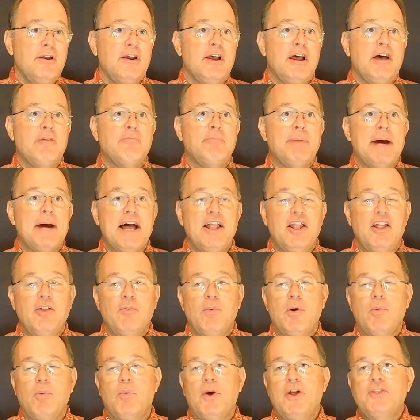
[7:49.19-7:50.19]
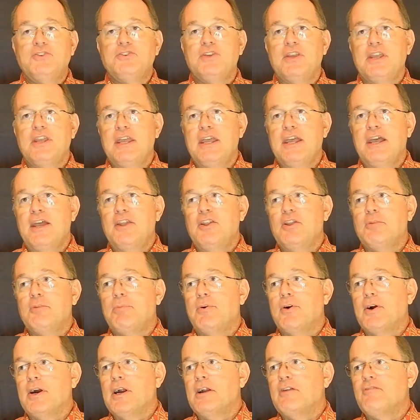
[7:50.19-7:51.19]
a pilot will once again
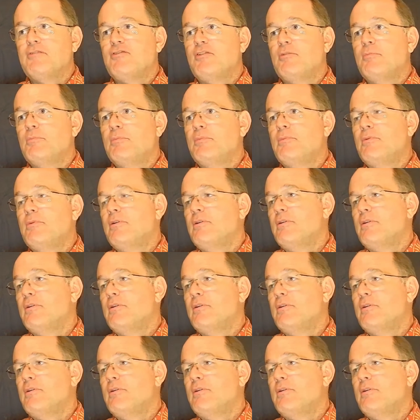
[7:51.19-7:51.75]
depart from